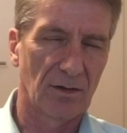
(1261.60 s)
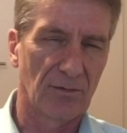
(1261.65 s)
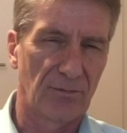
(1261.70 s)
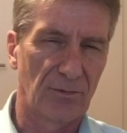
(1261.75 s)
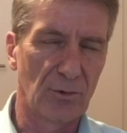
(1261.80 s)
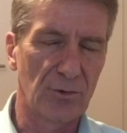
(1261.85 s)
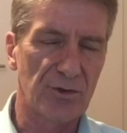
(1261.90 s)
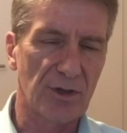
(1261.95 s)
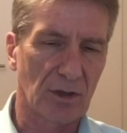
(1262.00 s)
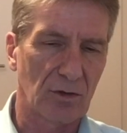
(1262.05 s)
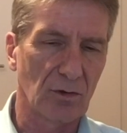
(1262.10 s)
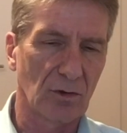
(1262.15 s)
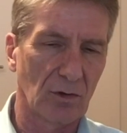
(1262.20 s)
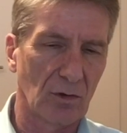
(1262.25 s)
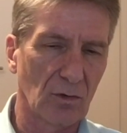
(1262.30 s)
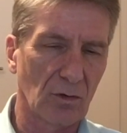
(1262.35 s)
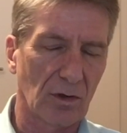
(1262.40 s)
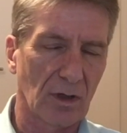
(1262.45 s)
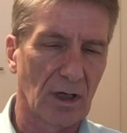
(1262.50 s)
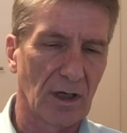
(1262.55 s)
future could
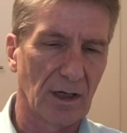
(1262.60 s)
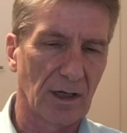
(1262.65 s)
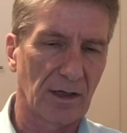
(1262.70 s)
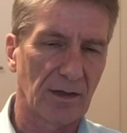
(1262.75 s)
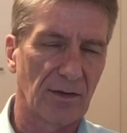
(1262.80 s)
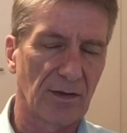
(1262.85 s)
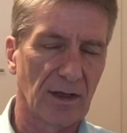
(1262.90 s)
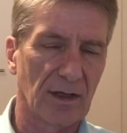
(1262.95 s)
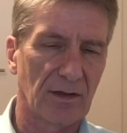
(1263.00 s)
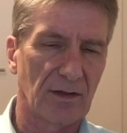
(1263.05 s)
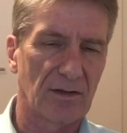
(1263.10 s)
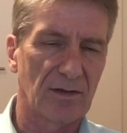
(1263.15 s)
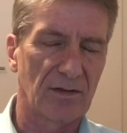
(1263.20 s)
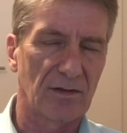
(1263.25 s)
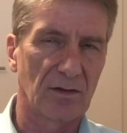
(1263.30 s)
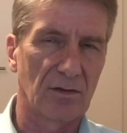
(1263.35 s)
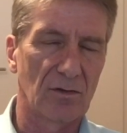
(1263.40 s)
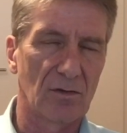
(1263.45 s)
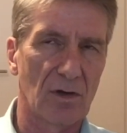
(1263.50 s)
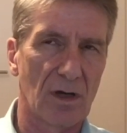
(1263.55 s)
look like that.
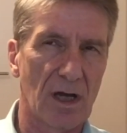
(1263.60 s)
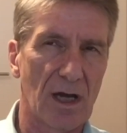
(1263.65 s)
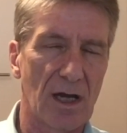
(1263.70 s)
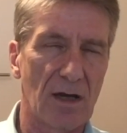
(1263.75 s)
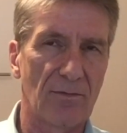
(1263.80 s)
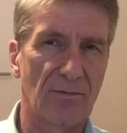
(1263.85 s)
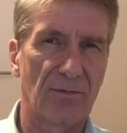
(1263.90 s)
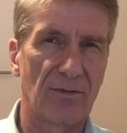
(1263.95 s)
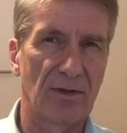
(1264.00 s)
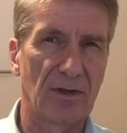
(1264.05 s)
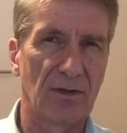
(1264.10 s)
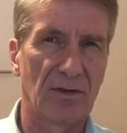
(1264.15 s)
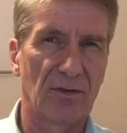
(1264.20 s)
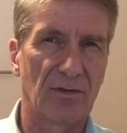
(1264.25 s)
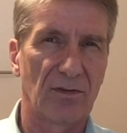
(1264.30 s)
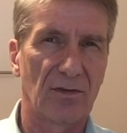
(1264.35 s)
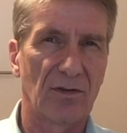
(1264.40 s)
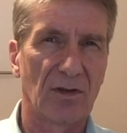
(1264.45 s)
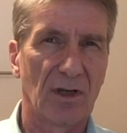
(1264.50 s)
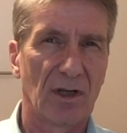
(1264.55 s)
You have
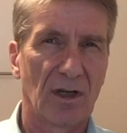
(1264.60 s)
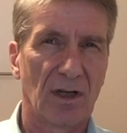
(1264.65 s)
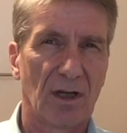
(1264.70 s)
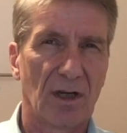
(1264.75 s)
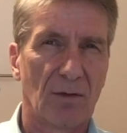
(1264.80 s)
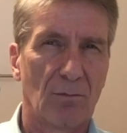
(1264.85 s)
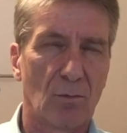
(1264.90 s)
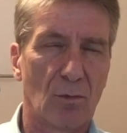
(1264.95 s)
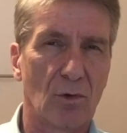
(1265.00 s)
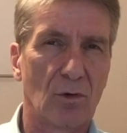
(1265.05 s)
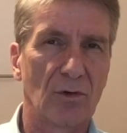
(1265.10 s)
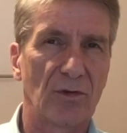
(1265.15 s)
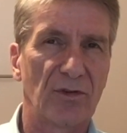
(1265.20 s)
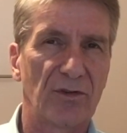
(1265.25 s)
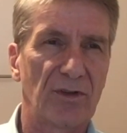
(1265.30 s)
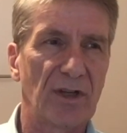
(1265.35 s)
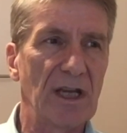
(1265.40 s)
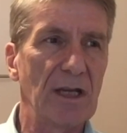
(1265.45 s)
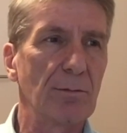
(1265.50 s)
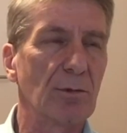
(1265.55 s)
these more
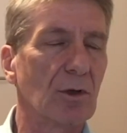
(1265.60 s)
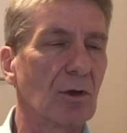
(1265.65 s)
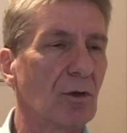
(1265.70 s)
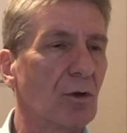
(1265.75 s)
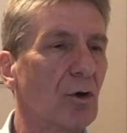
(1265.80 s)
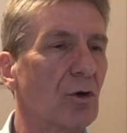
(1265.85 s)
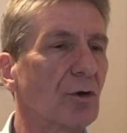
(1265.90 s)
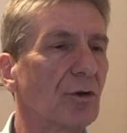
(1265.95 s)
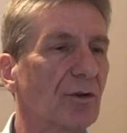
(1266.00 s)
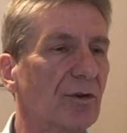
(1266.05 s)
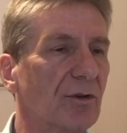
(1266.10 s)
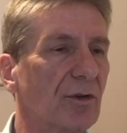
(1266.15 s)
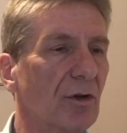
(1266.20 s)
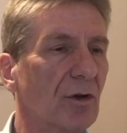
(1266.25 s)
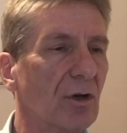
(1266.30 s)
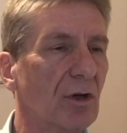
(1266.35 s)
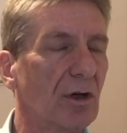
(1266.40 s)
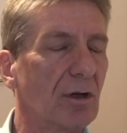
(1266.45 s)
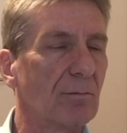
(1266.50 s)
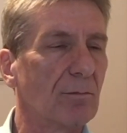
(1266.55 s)
stable
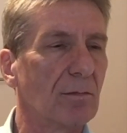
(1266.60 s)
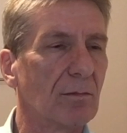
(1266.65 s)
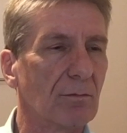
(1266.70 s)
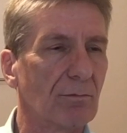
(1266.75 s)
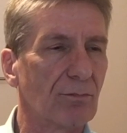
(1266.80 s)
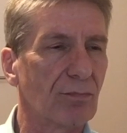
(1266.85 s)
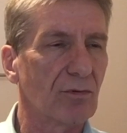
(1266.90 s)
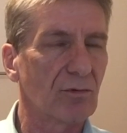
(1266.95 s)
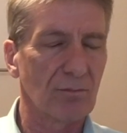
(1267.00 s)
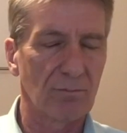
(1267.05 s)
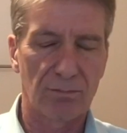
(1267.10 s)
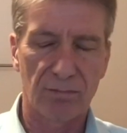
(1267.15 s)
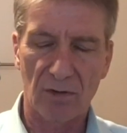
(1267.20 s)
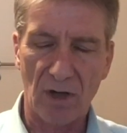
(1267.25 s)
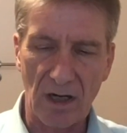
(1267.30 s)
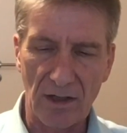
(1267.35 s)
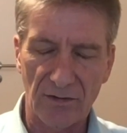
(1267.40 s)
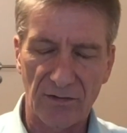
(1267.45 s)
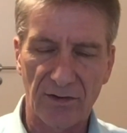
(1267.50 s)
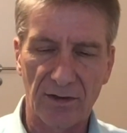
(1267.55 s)
long-term
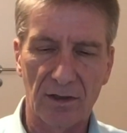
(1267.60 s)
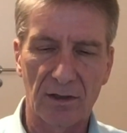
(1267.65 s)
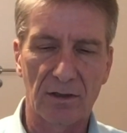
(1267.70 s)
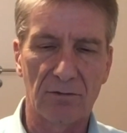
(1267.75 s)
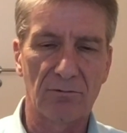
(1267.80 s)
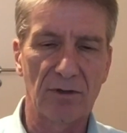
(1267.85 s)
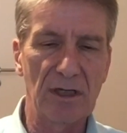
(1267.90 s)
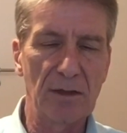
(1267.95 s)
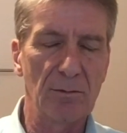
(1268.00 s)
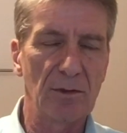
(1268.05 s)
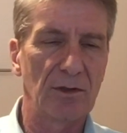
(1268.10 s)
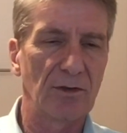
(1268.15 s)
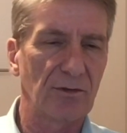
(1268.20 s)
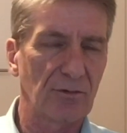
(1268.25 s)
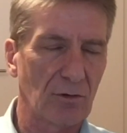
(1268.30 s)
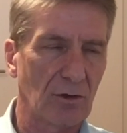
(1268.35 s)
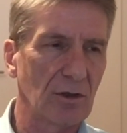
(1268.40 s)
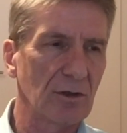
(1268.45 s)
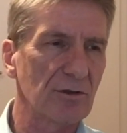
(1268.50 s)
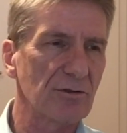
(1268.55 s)
pricing agreements,
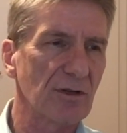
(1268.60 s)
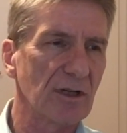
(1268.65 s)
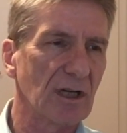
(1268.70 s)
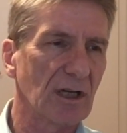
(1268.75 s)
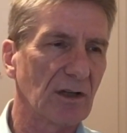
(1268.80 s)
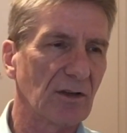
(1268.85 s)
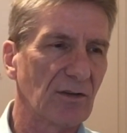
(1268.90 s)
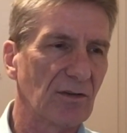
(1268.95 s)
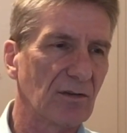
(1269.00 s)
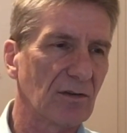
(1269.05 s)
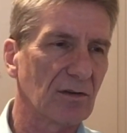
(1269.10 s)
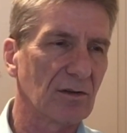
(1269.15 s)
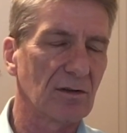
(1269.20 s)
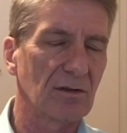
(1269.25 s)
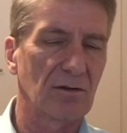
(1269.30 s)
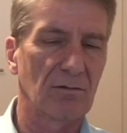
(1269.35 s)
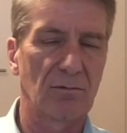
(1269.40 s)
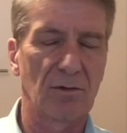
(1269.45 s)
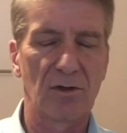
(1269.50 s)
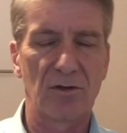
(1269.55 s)
contracts,
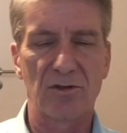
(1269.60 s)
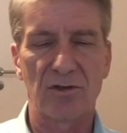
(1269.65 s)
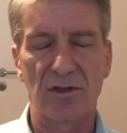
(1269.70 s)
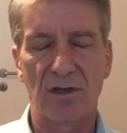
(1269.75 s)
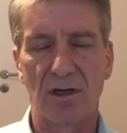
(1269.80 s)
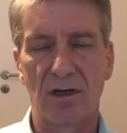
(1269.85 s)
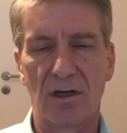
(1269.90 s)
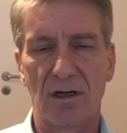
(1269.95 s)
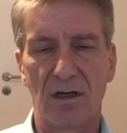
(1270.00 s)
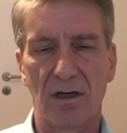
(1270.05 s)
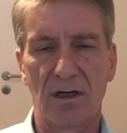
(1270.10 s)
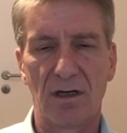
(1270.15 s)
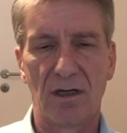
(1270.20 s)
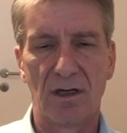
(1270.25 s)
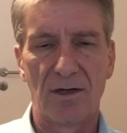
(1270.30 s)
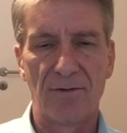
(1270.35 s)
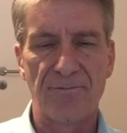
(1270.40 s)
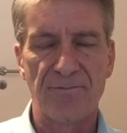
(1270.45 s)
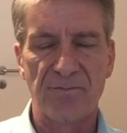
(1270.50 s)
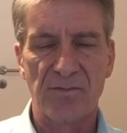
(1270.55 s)
which are
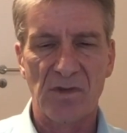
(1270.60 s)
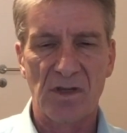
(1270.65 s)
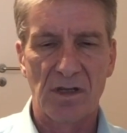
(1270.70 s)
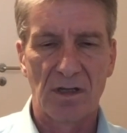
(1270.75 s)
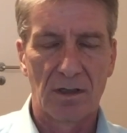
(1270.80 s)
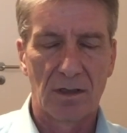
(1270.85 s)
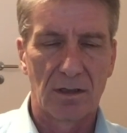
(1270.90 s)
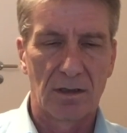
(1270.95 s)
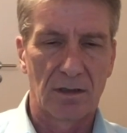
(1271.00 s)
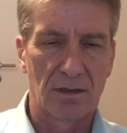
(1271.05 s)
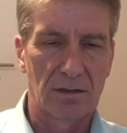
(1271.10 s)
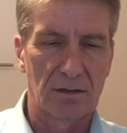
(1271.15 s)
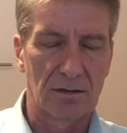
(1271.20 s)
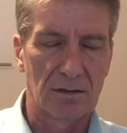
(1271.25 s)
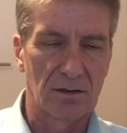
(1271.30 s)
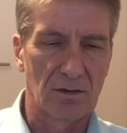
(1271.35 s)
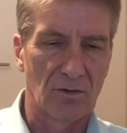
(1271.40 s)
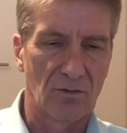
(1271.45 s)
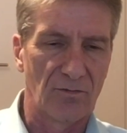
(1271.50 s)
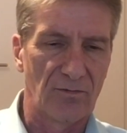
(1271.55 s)

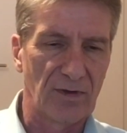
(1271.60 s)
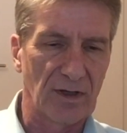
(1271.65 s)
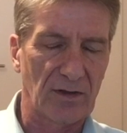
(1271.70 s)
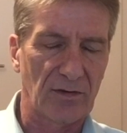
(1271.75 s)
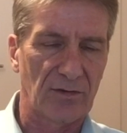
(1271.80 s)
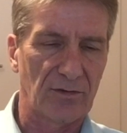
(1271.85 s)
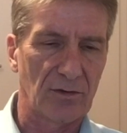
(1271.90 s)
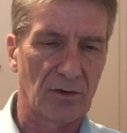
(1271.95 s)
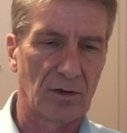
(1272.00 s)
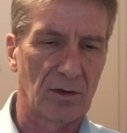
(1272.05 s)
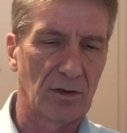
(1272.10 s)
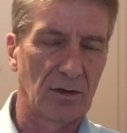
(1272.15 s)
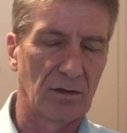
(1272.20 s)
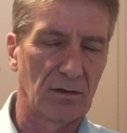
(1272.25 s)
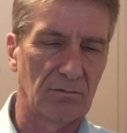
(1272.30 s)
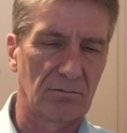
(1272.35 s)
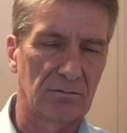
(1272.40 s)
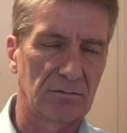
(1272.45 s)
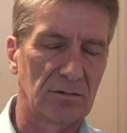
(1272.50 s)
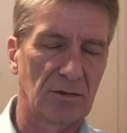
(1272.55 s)
fixed
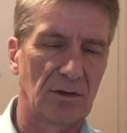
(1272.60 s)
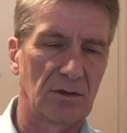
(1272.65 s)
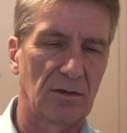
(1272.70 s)
on